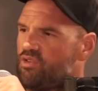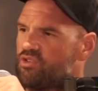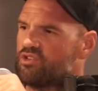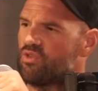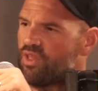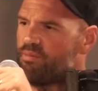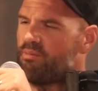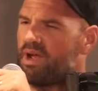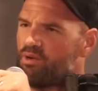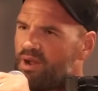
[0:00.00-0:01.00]
So that
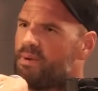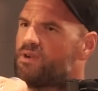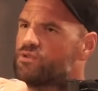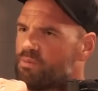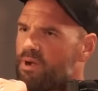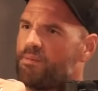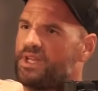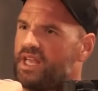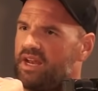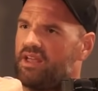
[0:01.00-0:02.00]
my grandparents were
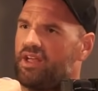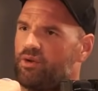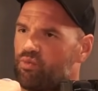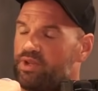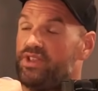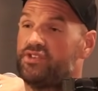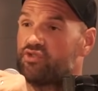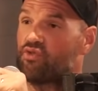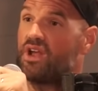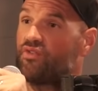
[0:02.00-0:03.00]
probably getting really
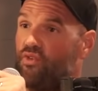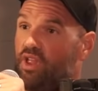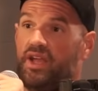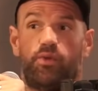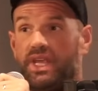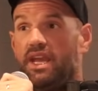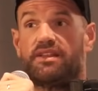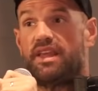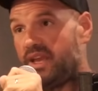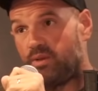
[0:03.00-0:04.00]
stressful. We
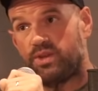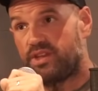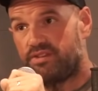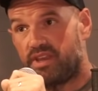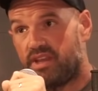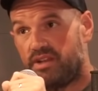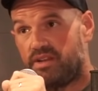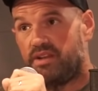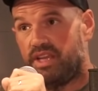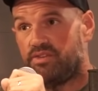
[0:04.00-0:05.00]
can't take it with this kid.
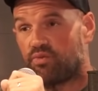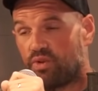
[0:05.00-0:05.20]
He's